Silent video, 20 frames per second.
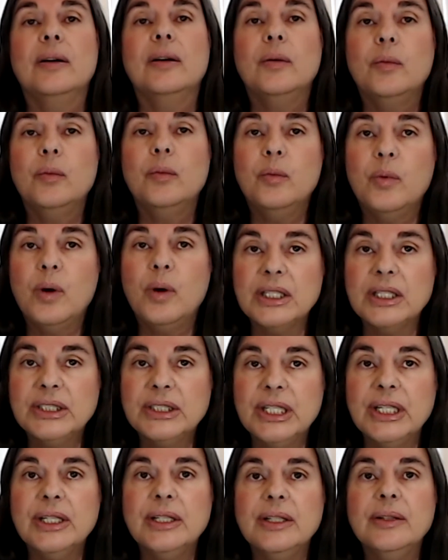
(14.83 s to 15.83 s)

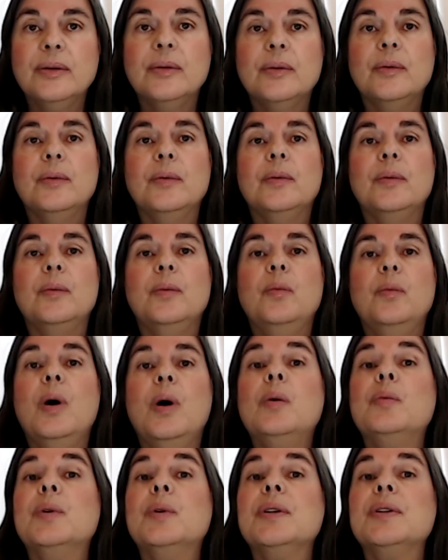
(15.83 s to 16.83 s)
watching
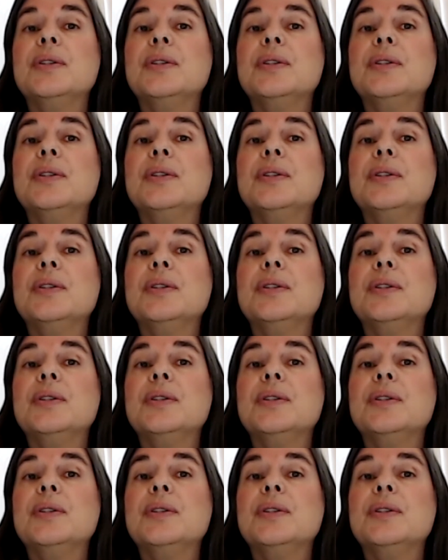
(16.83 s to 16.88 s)
what we're